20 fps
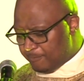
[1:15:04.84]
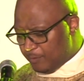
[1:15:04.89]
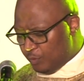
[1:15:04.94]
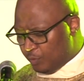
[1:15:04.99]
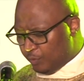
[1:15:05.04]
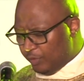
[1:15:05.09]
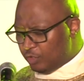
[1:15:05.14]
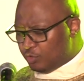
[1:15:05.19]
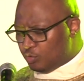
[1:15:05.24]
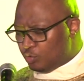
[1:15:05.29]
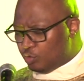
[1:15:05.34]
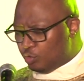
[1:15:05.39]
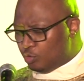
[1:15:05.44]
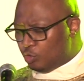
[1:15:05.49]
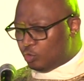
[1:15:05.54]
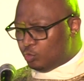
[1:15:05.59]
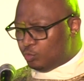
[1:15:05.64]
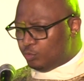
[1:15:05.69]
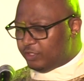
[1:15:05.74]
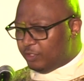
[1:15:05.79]
we're going to
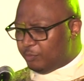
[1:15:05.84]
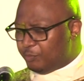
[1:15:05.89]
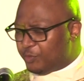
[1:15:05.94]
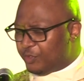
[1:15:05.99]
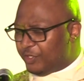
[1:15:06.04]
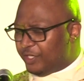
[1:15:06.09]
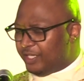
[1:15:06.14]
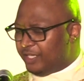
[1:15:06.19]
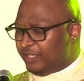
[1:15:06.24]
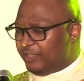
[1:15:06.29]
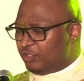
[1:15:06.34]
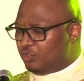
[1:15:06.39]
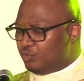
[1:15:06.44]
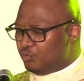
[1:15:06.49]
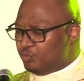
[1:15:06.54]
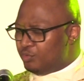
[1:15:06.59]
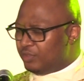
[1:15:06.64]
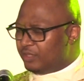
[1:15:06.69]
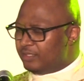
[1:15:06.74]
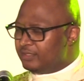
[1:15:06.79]
conclude in prayer. The
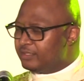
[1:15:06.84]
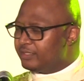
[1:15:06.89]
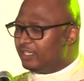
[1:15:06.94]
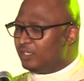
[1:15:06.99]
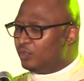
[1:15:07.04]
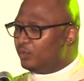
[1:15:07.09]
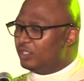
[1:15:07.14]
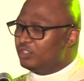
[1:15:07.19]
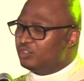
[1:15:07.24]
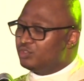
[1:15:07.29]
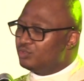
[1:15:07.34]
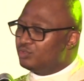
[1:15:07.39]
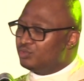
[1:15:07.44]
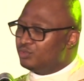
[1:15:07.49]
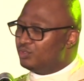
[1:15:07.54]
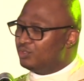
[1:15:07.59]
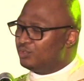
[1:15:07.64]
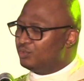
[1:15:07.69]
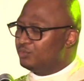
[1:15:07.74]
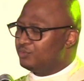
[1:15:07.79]
two things that I want you
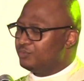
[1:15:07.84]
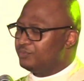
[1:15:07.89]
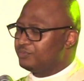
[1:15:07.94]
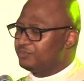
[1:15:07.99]
to know.